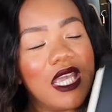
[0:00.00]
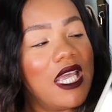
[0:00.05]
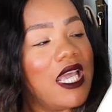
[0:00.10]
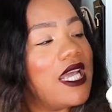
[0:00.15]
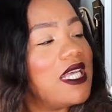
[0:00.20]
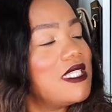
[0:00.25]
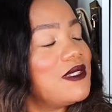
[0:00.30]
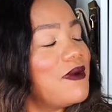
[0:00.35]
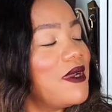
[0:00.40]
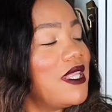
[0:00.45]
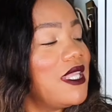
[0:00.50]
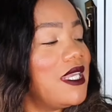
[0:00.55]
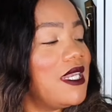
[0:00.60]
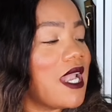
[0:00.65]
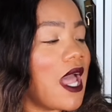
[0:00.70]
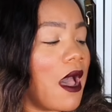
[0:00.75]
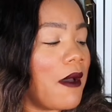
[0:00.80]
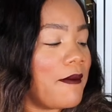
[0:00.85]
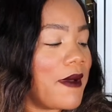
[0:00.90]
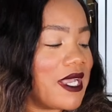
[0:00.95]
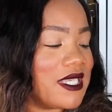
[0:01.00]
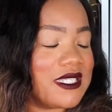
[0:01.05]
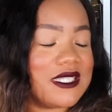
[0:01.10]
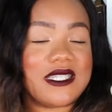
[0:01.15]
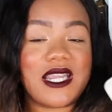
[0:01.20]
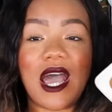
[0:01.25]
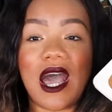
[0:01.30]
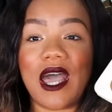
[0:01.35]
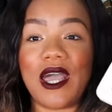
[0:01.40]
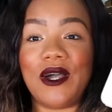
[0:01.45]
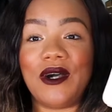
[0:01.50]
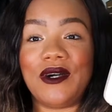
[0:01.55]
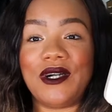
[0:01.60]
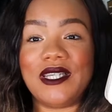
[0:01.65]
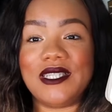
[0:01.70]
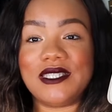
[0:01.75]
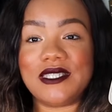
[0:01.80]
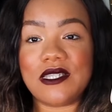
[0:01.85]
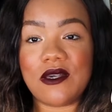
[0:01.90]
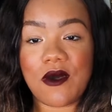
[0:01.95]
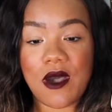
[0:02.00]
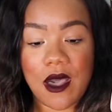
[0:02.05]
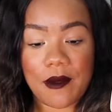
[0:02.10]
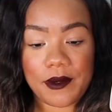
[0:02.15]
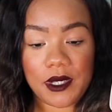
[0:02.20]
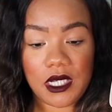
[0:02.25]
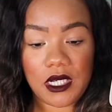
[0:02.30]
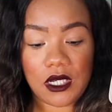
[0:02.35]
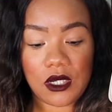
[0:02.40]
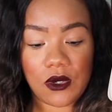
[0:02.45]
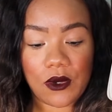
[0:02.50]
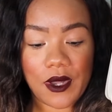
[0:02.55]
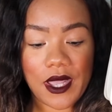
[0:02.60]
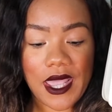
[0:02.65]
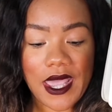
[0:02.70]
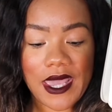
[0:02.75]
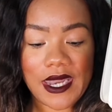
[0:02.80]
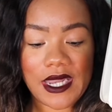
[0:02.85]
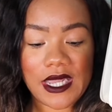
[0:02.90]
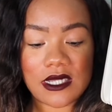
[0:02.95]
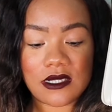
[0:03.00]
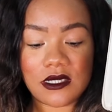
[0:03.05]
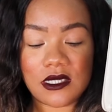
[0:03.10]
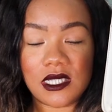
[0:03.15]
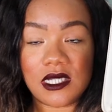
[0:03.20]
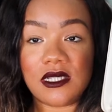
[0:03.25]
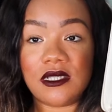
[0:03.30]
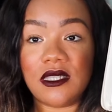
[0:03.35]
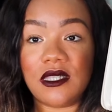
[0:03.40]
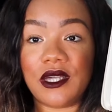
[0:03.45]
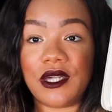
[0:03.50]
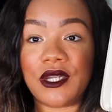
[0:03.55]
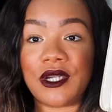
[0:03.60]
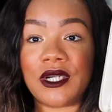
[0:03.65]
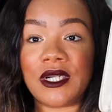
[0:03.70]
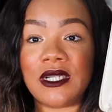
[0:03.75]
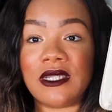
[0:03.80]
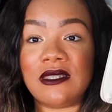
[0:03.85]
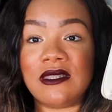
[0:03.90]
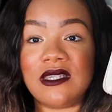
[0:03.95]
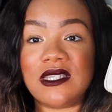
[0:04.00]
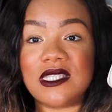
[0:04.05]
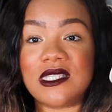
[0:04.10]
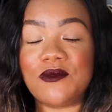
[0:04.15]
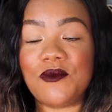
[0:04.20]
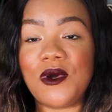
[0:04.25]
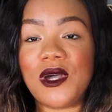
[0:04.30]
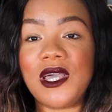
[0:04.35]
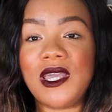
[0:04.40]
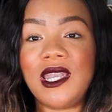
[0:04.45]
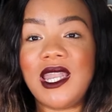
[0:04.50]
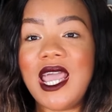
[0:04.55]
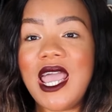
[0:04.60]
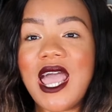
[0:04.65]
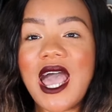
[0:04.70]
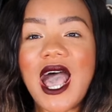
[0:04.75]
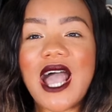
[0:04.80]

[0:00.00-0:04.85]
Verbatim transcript: it's really not my style and so I'm gonna go ahead and declutter this one